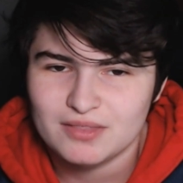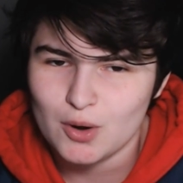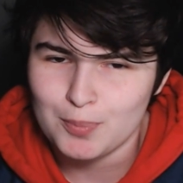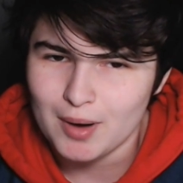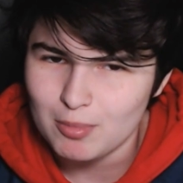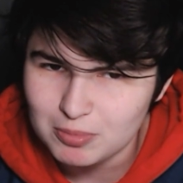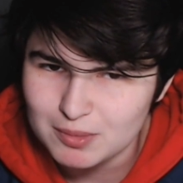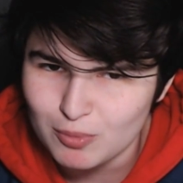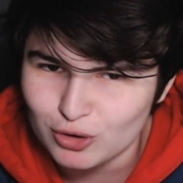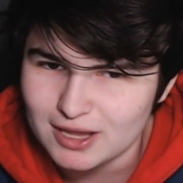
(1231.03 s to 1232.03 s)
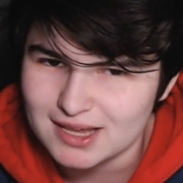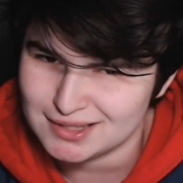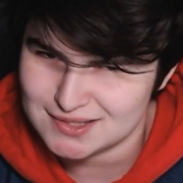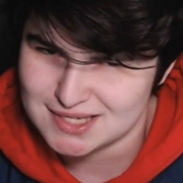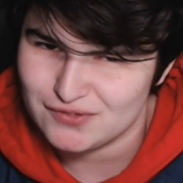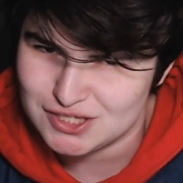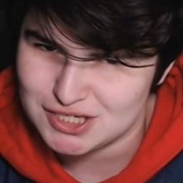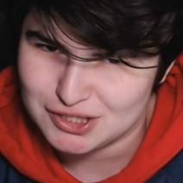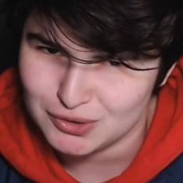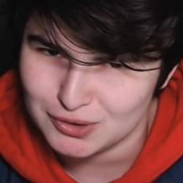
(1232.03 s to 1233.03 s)
They were probably more like
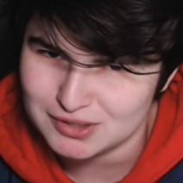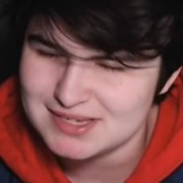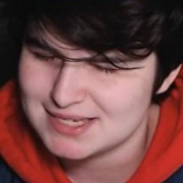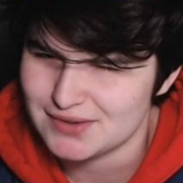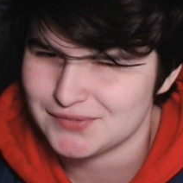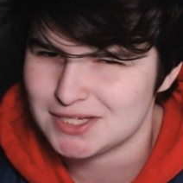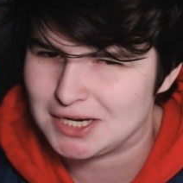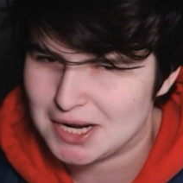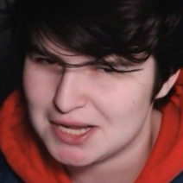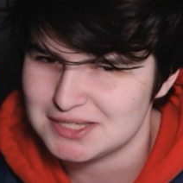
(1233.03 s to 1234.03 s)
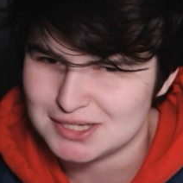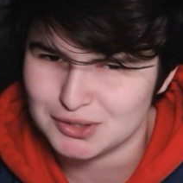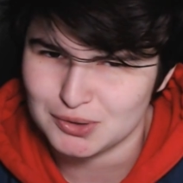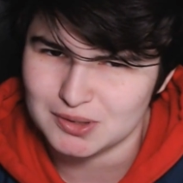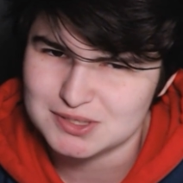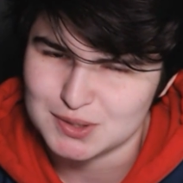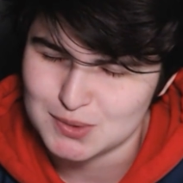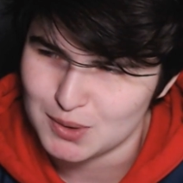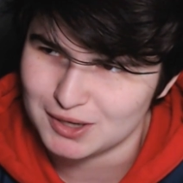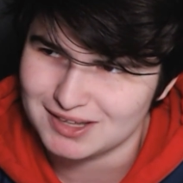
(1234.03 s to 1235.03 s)
17-year-olds, like 17 and 18-year-olds
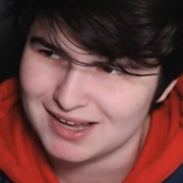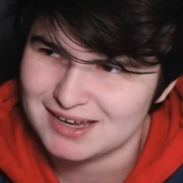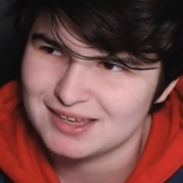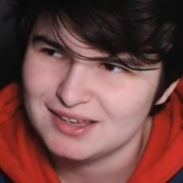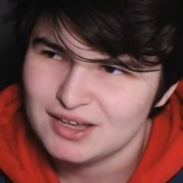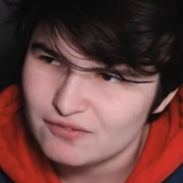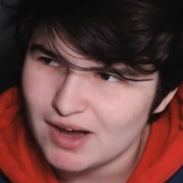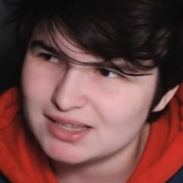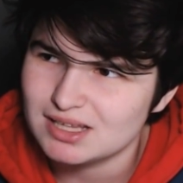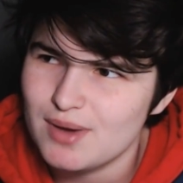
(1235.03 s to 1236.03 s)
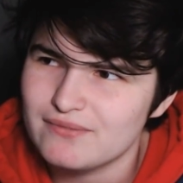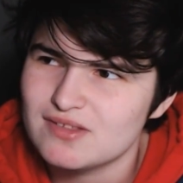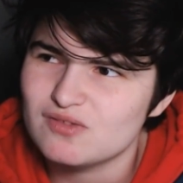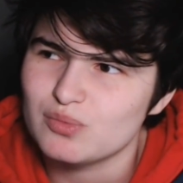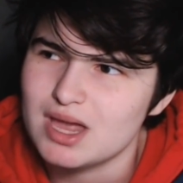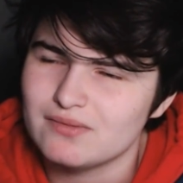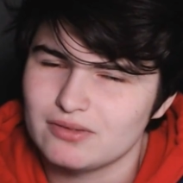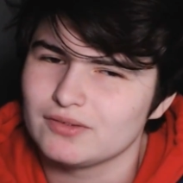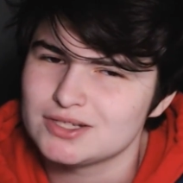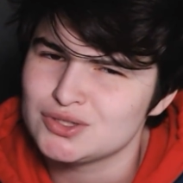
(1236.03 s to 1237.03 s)
who are like, finally we have this wave
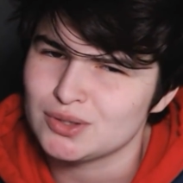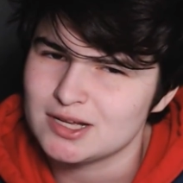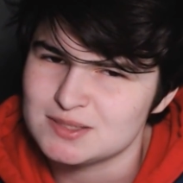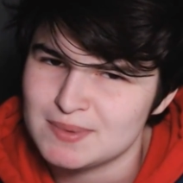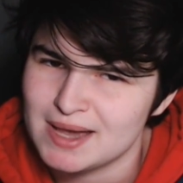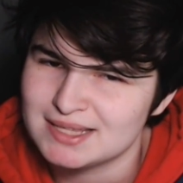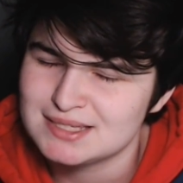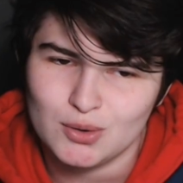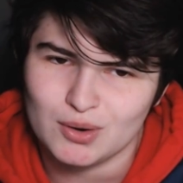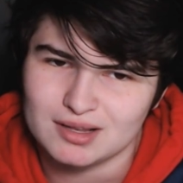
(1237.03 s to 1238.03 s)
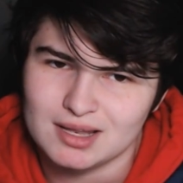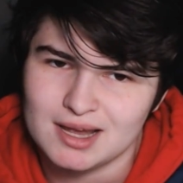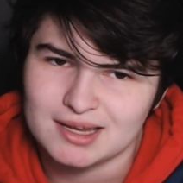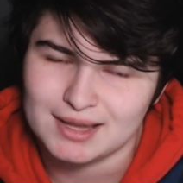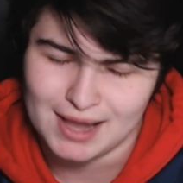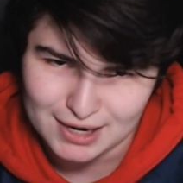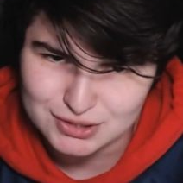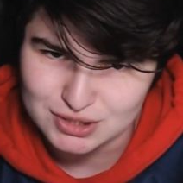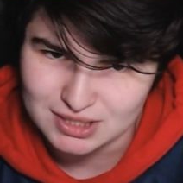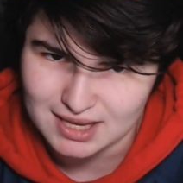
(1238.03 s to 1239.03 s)
of like trans meds who are like,
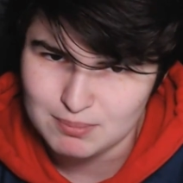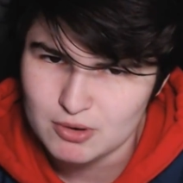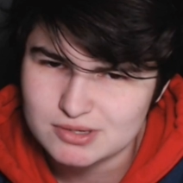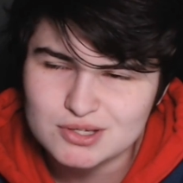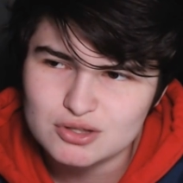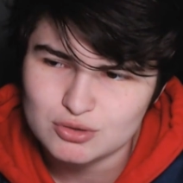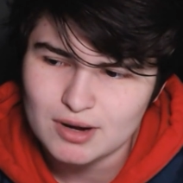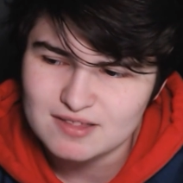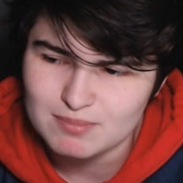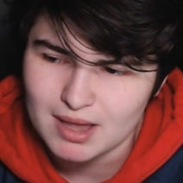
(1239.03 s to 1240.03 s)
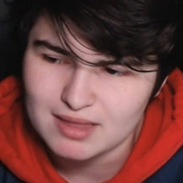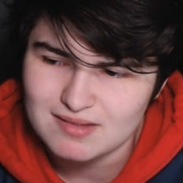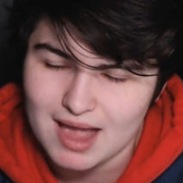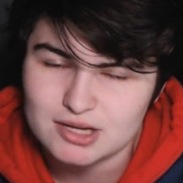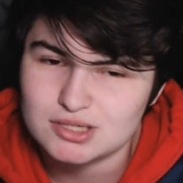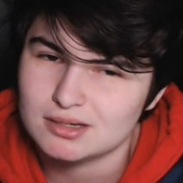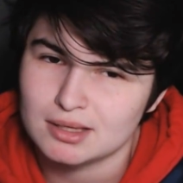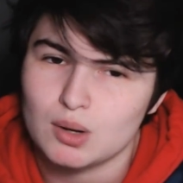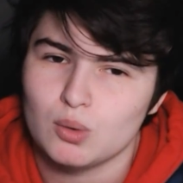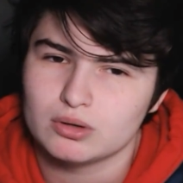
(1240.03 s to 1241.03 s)
actually like most of the trans meds actually are
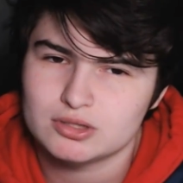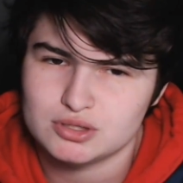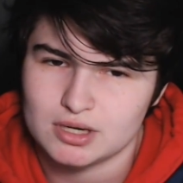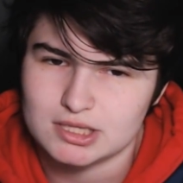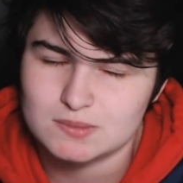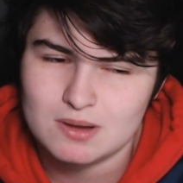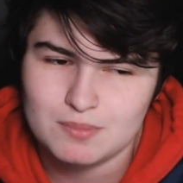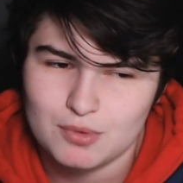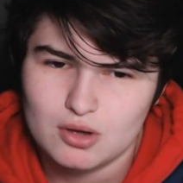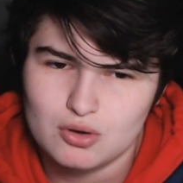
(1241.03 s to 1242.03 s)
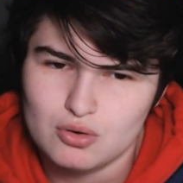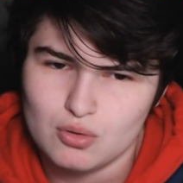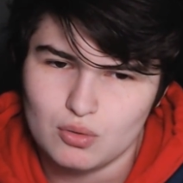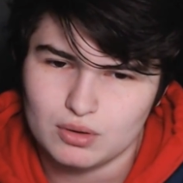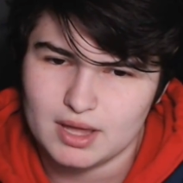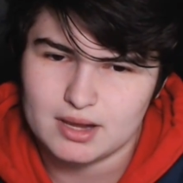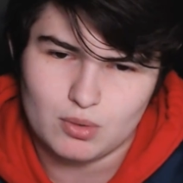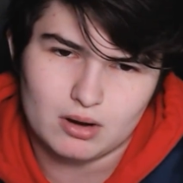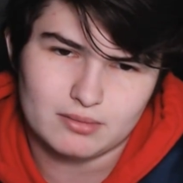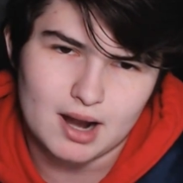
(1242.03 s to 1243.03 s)
like older trans people who like
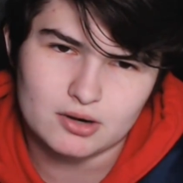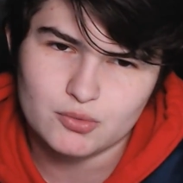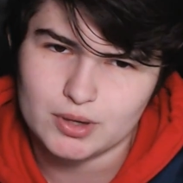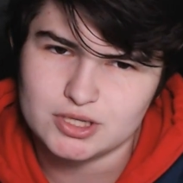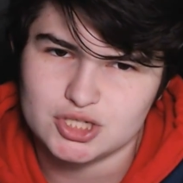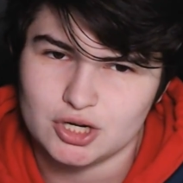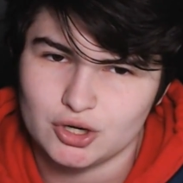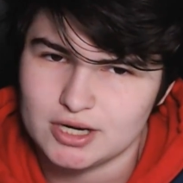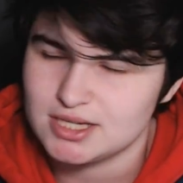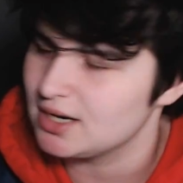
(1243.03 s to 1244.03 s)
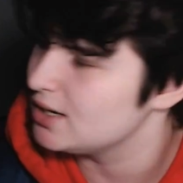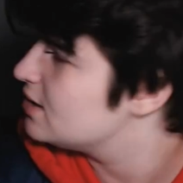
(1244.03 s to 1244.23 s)
were around when gender identity